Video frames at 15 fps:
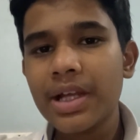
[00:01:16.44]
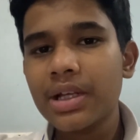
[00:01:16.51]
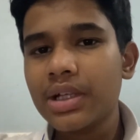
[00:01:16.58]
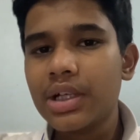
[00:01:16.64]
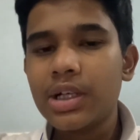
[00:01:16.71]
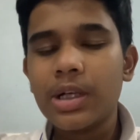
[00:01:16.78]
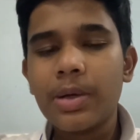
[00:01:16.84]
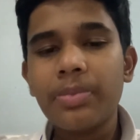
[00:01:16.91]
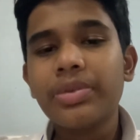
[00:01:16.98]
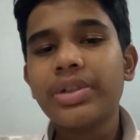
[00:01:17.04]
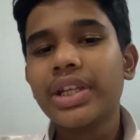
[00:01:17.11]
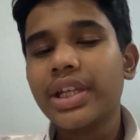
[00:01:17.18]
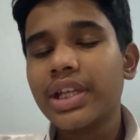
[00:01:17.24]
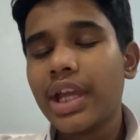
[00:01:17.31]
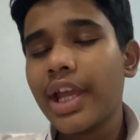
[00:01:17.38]
The
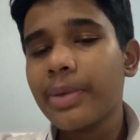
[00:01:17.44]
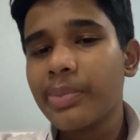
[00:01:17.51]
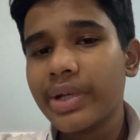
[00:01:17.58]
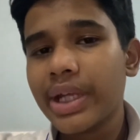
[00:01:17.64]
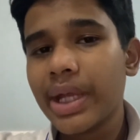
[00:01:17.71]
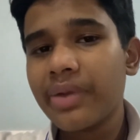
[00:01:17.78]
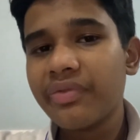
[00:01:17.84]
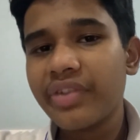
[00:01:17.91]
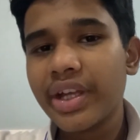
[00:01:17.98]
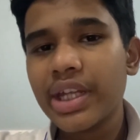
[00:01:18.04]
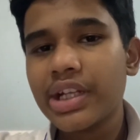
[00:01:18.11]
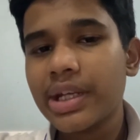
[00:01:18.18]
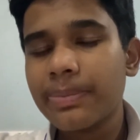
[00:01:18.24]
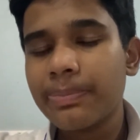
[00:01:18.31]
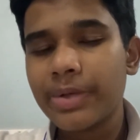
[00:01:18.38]
king became very
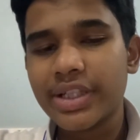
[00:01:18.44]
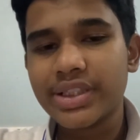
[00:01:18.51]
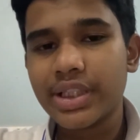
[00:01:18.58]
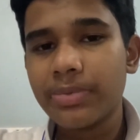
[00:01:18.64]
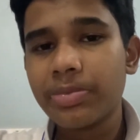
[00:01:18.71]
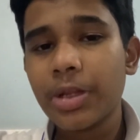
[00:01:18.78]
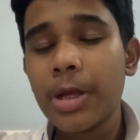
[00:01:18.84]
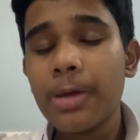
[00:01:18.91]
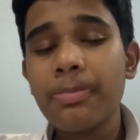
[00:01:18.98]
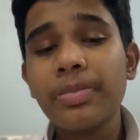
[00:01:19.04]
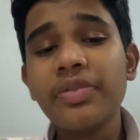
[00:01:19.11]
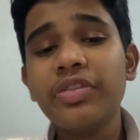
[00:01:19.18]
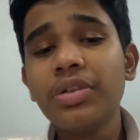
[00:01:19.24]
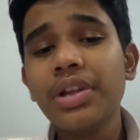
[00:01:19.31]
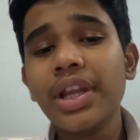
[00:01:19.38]
depressed.
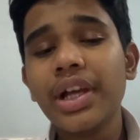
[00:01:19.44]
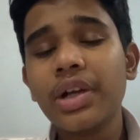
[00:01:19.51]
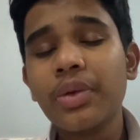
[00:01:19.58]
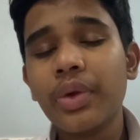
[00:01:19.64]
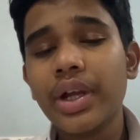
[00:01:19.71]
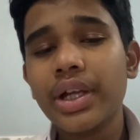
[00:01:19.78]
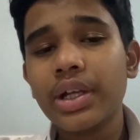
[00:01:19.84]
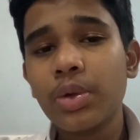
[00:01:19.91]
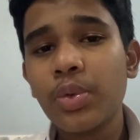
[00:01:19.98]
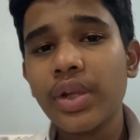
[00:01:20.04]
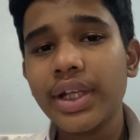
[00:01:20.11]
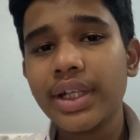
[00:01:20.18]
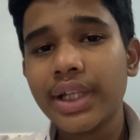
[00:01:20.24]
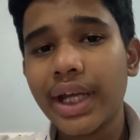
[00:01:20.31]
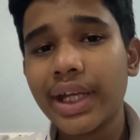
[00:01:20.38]
Before the queen
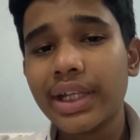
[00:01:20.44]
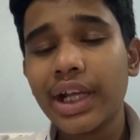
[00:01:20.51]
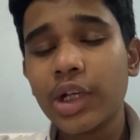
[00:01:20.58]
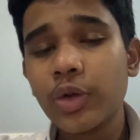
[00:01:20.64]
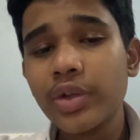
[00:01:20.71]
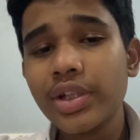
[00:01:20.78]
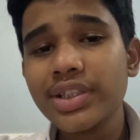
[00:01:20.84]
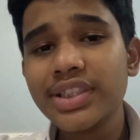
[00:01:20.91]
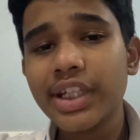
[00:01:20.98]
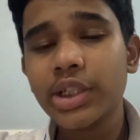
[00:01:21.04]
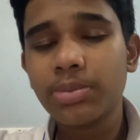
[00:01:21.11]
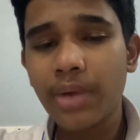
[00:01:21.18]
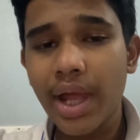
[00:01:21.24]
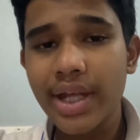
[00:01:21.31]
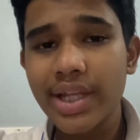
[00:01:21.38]
died, the queen said to
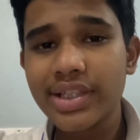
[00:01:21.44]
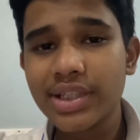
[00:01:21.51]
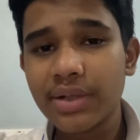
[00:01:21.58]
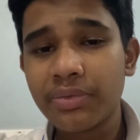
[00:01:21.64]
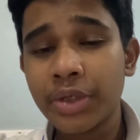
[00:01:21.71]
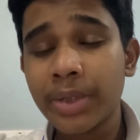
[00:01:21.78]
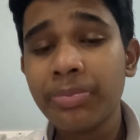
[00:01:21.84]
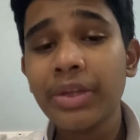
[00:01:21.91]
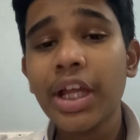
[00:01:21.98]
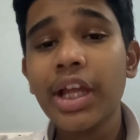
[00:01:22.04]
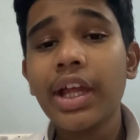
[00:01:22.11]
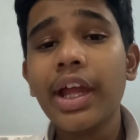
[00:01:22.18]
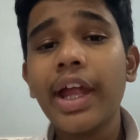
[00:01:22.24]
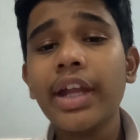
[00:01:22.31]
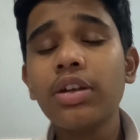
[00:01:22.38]
marry someone
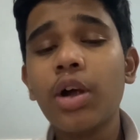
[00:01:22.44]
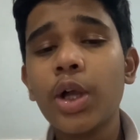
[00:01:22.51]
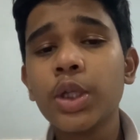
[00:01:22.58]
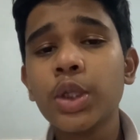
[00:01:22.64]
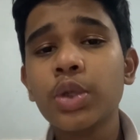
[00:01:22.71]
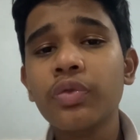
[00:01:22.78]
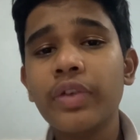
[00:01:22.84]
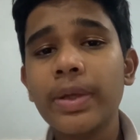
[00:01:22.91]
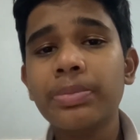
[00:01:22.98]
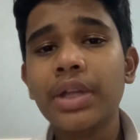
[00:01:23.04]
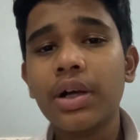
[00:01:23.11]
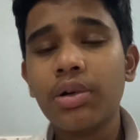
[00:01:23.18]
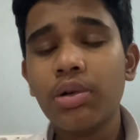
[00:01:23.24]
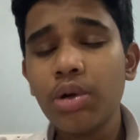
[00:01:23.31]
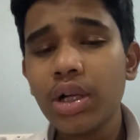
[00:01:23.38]
and not to weep the
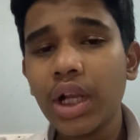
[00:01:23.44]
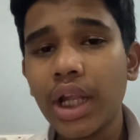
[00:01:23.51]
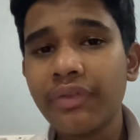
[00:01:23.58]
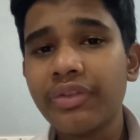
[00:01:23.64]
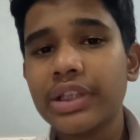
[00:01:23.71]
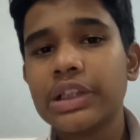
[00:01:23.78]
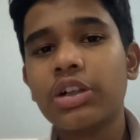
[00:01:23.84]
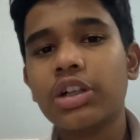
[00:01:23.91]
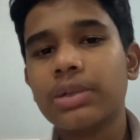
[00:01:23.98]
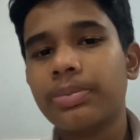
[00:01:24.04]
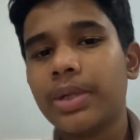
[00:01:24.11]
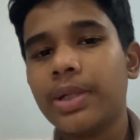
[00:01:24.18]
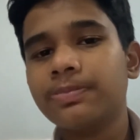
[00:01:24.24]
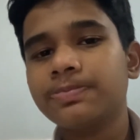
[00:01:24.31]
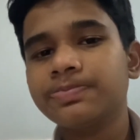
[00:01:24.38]
whole life without me.